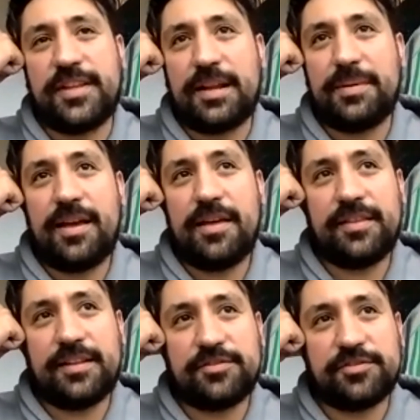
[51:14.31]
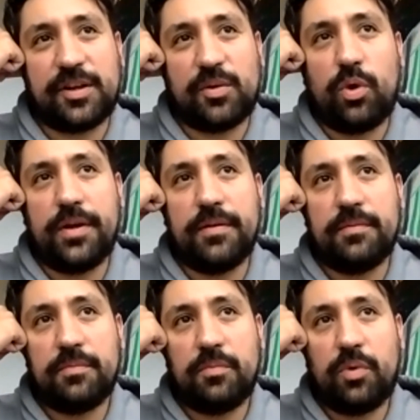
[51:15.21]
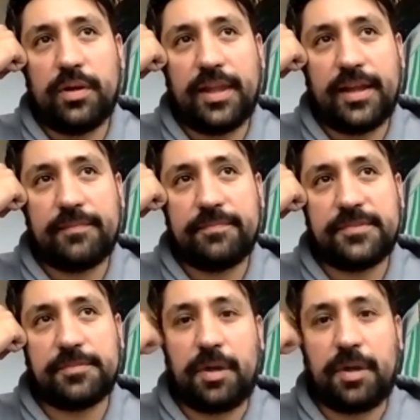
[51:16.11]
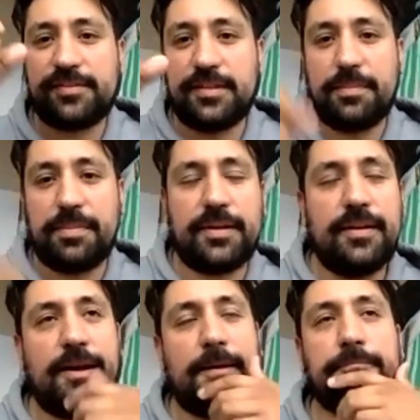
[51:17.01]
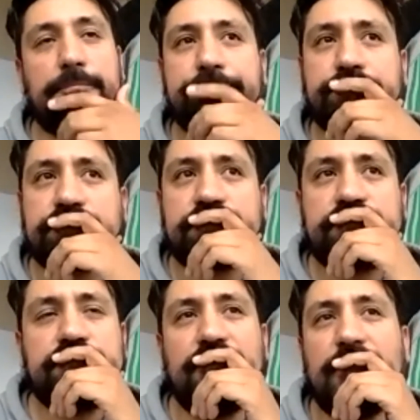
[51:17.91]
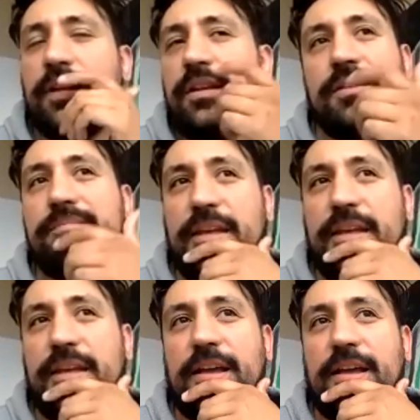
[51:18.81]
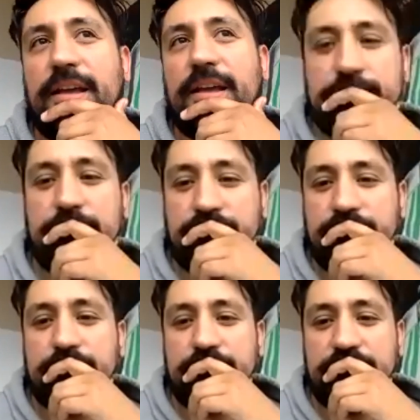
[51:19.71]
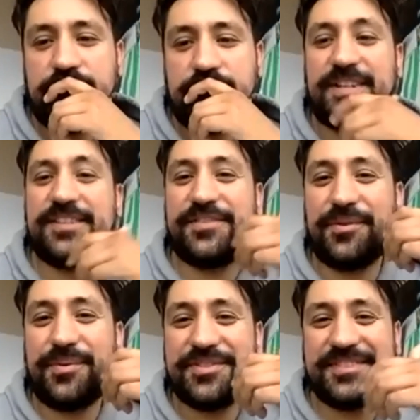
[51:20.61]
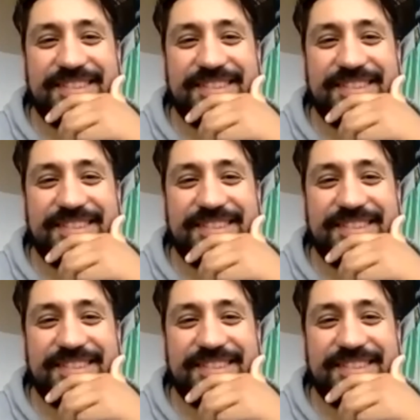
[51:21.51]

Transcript: I mean, I think that's just like one, one like small snippet. Um, yeah. Did I answer your question?